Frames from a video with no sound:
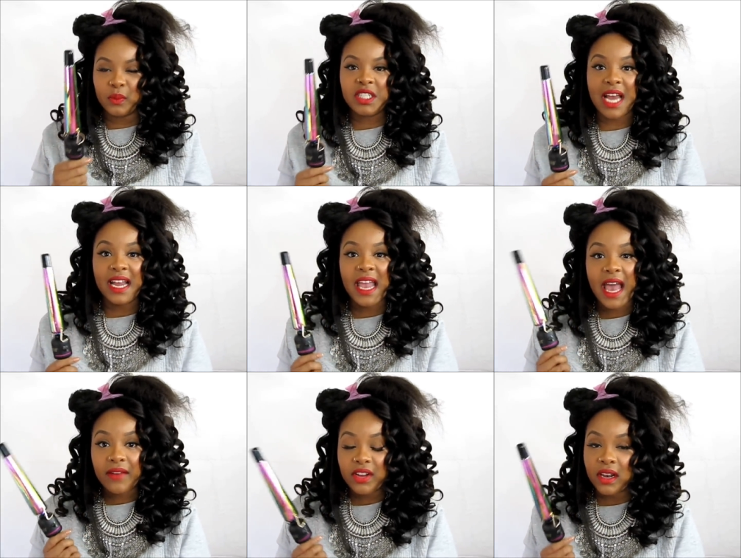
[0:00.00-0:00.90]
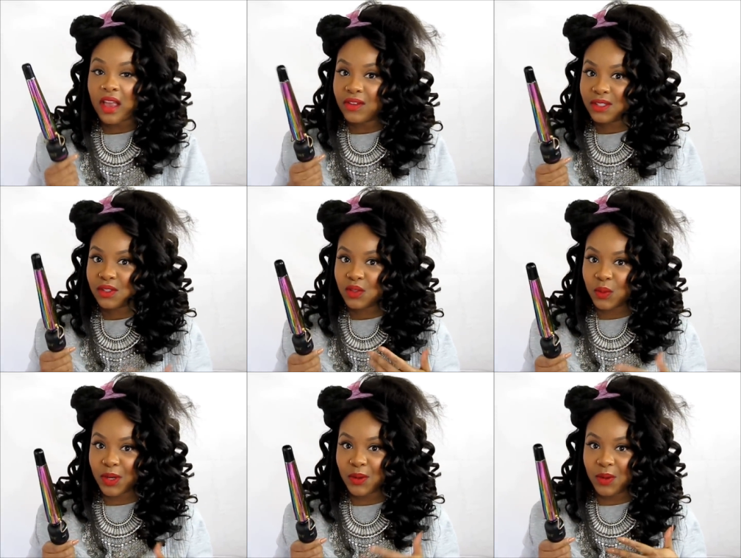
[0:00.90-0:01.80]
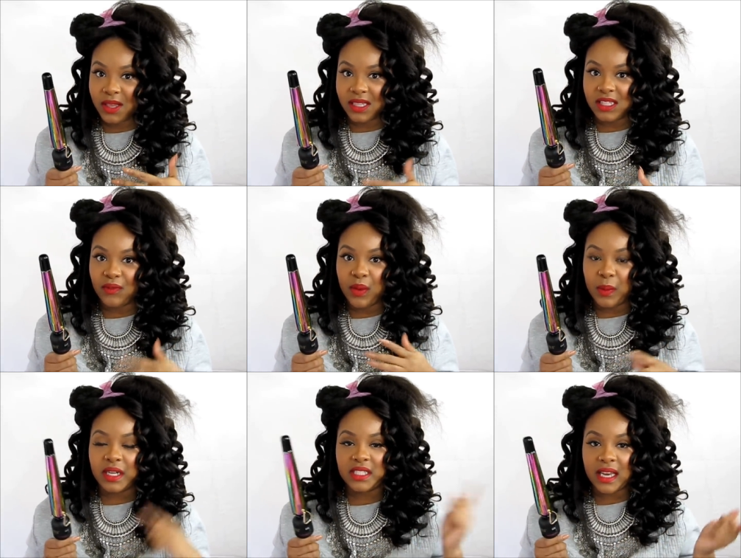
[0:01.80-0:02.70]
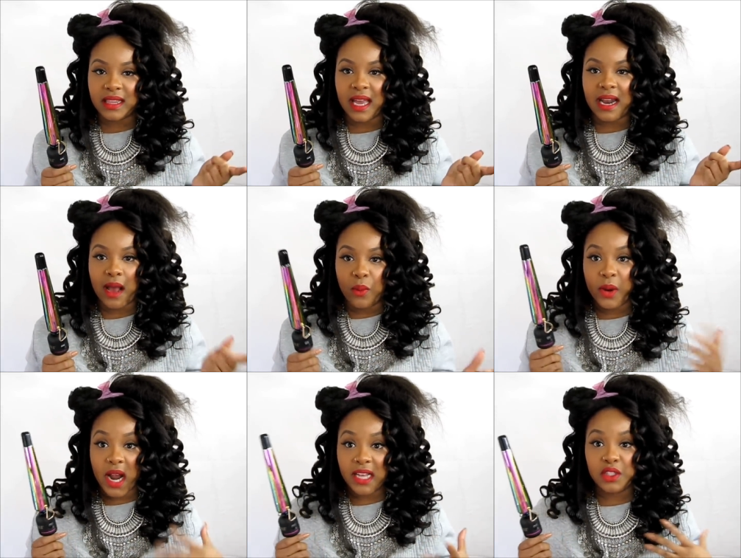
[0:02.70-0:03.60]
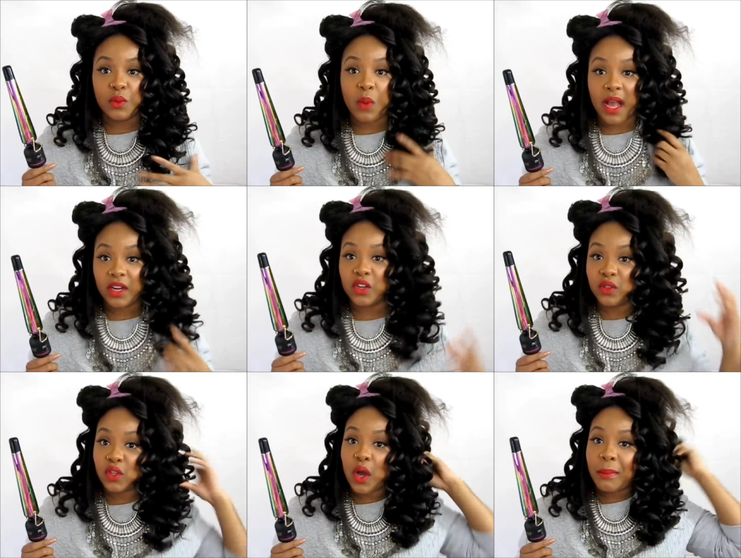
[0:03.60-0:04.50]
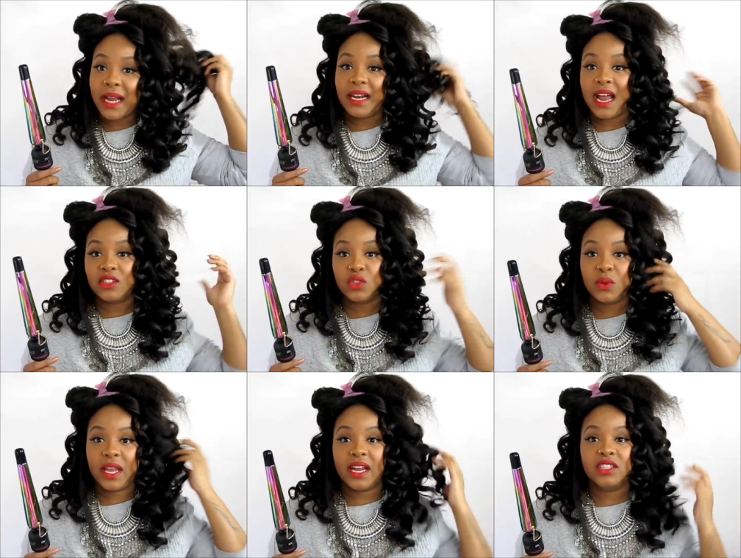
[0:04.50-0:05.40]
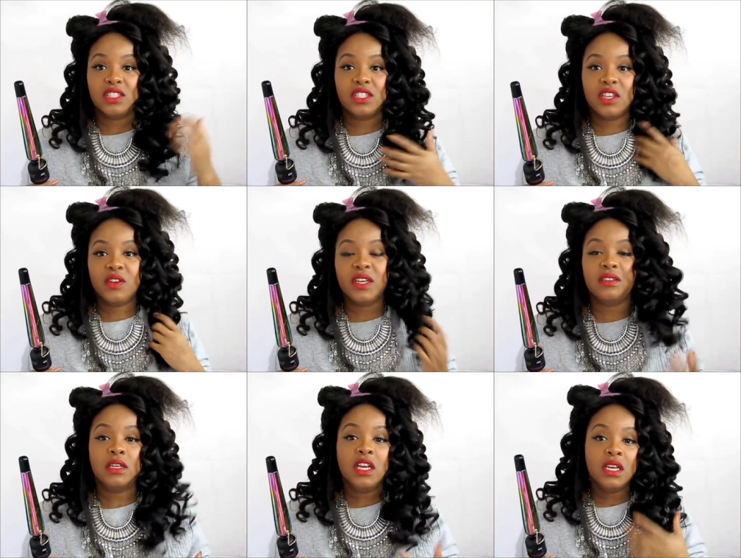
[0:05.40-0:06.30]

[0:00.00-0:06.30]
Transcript: which I have another tutorial on this if you want to check that out where I do wand curls on my natural hair just so you can,